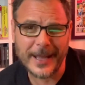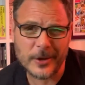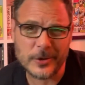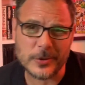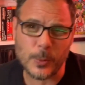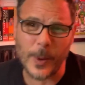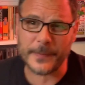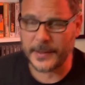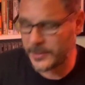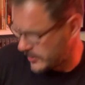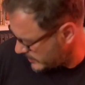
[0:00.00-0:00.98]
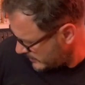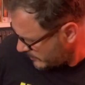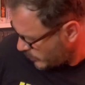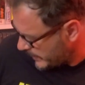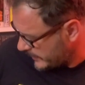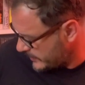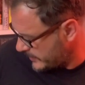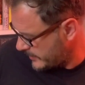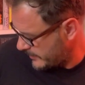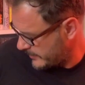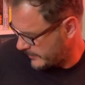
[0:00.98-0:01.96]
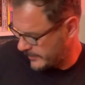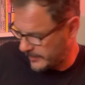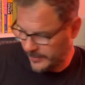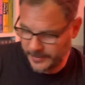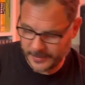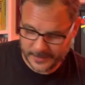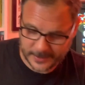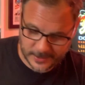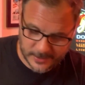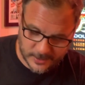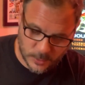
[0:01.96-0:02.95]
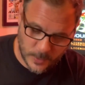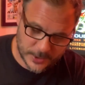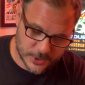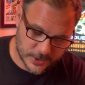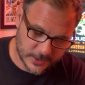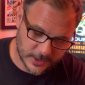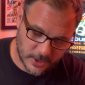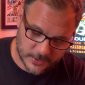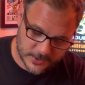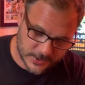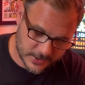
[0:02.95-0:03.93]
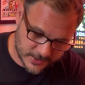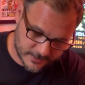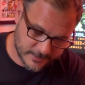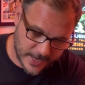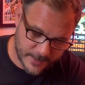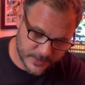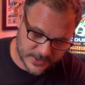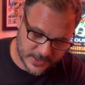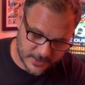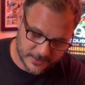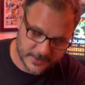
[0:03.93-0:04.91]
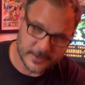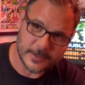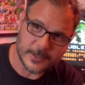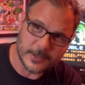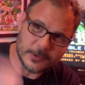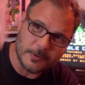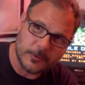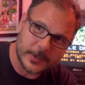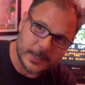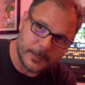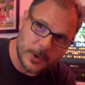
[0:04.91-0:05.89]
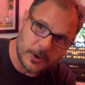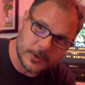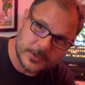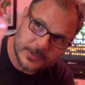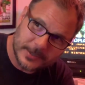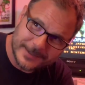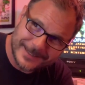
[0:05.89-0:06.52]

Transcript: out who's won this week's question and answers episode. You're all in the box.